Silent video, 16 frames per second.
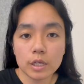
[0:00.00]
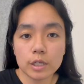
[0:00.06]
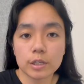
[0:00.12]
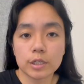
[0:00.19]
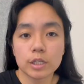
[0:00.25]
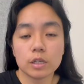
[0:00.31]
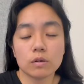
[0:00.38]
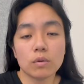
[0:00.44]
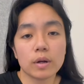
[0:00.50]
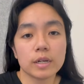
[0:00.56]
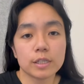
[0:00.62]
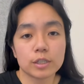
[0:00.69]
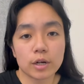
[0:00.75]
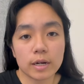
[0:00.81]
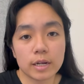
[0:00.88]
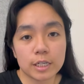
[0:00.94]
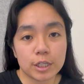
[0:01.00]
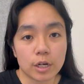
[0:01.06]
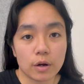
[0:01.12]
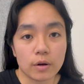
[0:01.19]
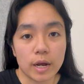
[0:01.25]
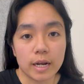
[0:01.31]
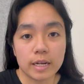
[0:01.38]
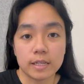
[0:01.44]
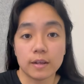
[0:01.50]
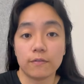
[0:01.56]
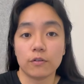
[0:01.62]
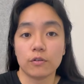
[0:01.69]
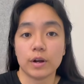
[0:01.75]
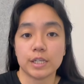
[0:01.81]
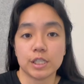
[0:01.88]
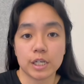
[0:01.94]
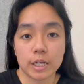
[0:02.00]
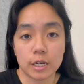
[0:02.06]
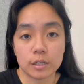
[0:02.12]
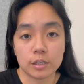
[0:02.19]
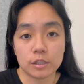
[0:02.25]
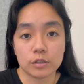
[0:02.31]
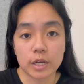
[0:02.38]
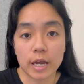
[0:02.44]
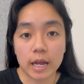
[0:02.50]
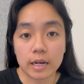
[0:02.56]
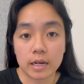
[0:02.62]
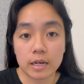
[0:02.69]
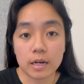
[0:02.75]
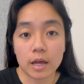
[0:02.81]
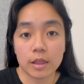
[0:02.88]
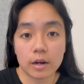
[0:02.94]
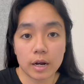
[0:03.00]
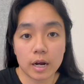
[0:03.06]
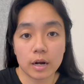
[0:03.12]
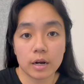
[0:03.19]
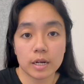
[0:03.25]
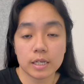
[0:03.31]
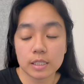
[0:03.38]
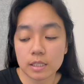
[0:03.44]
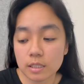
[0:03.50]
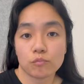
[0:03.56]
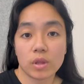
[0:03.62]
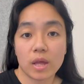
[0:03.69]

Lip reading: you still want to try to show any differentiators you can in other areas.